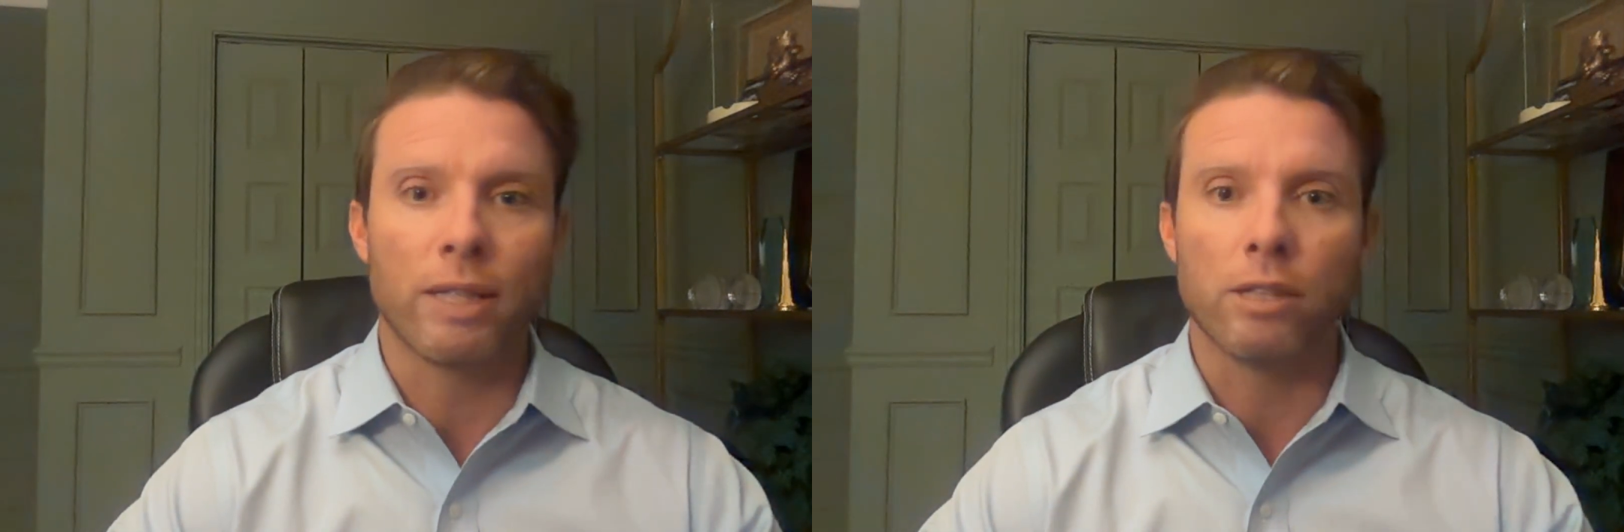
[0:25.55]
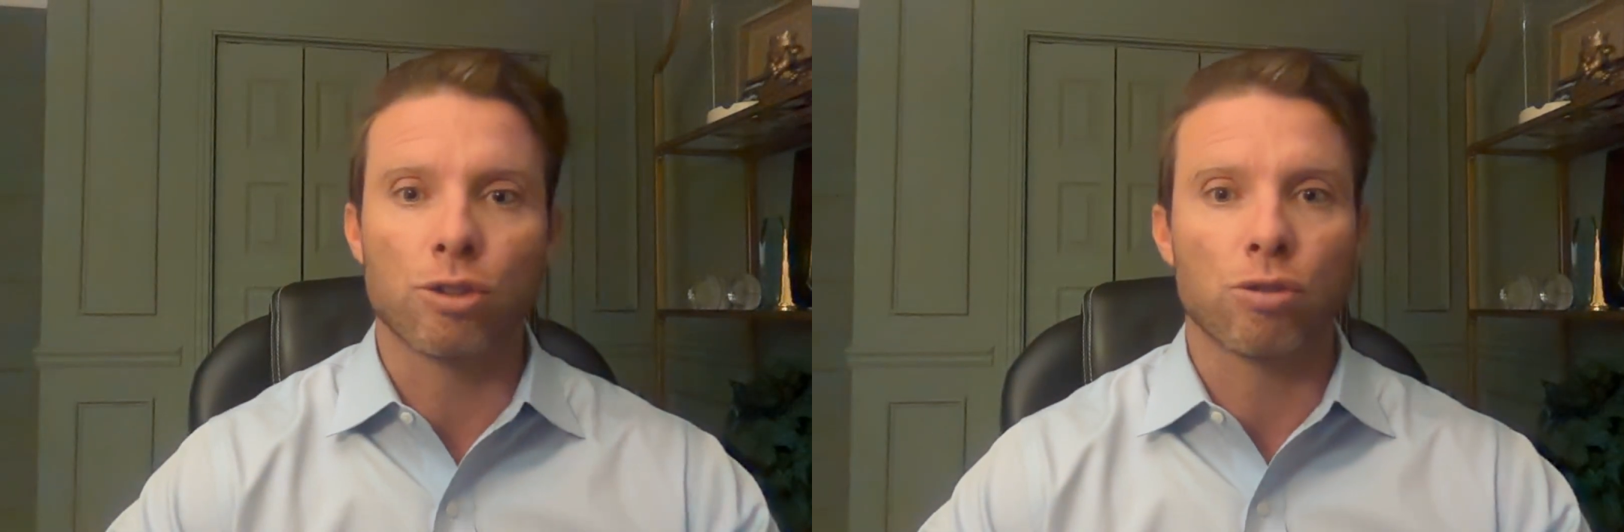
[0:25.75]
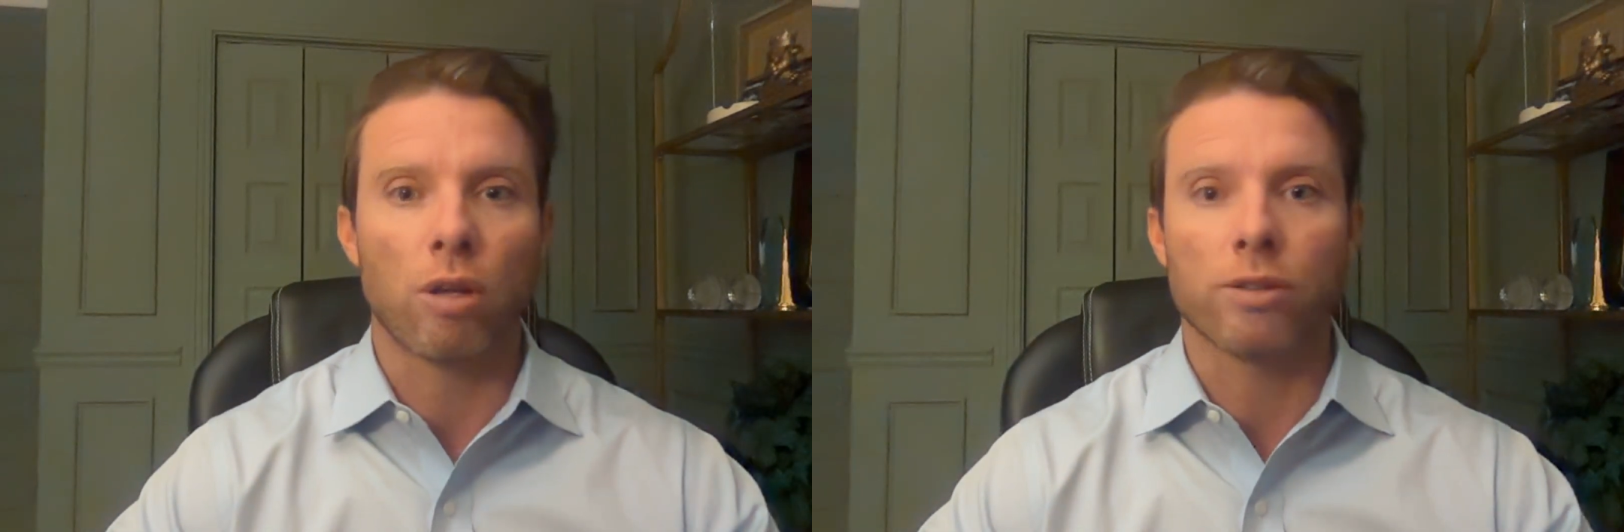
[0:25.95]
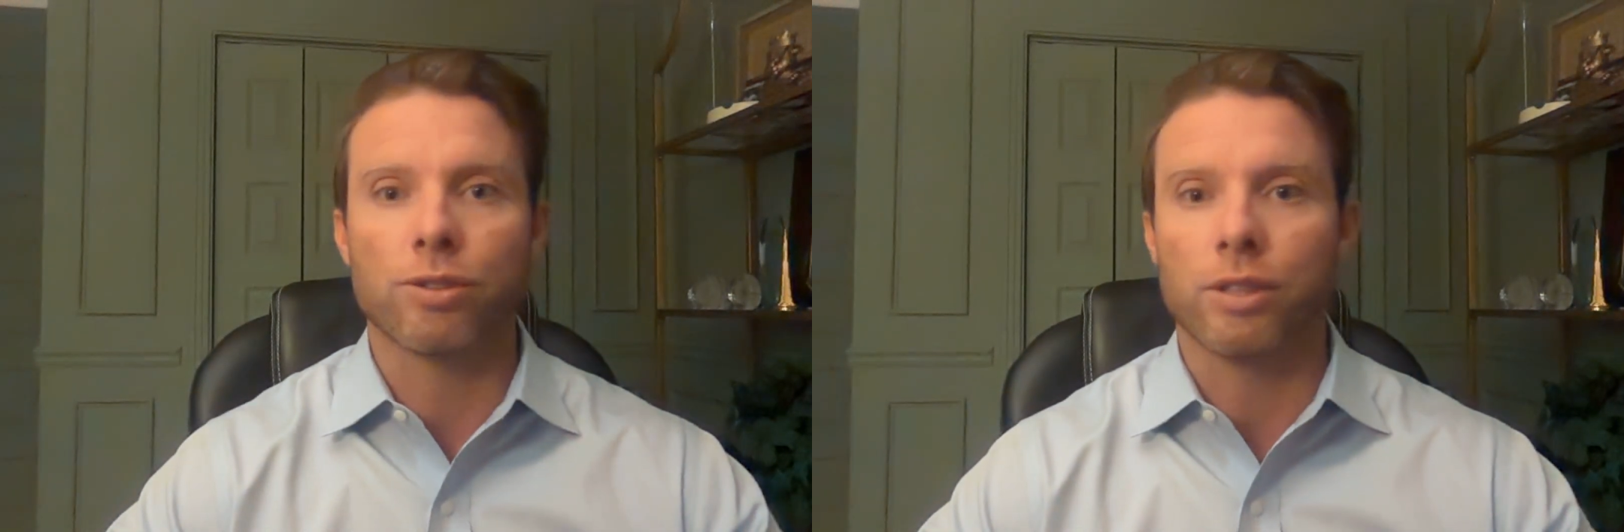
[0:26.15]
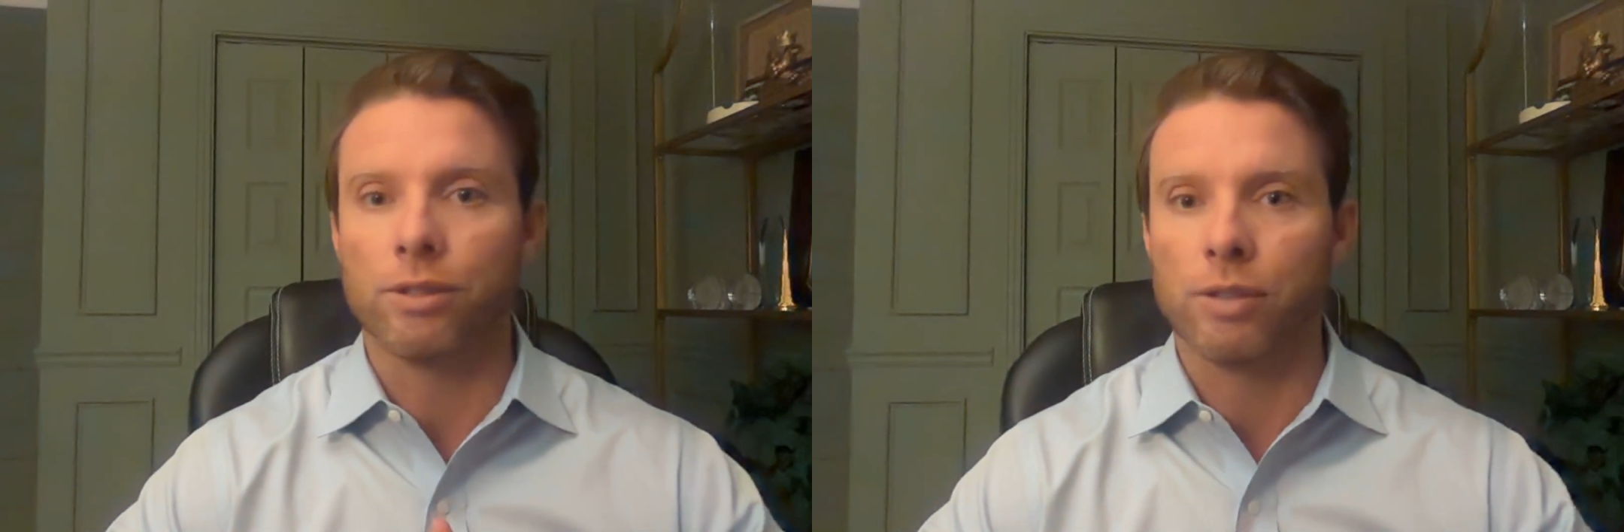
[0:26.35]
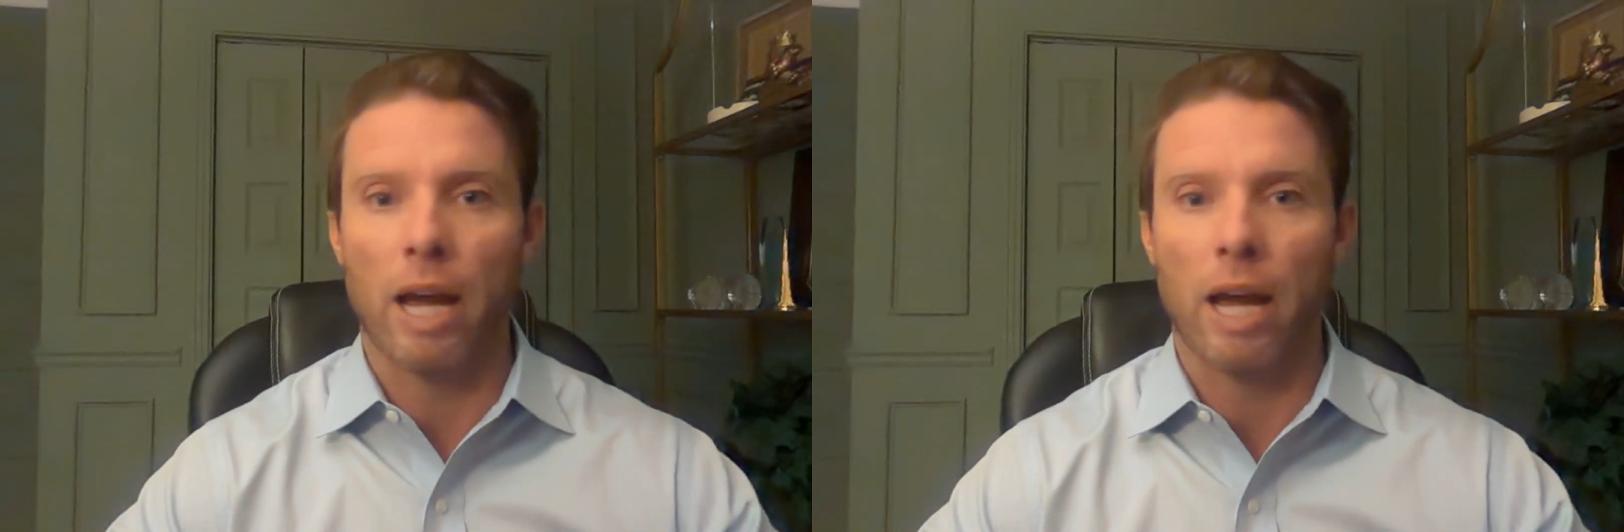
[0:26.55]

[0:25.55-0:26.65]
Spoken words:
needs trust is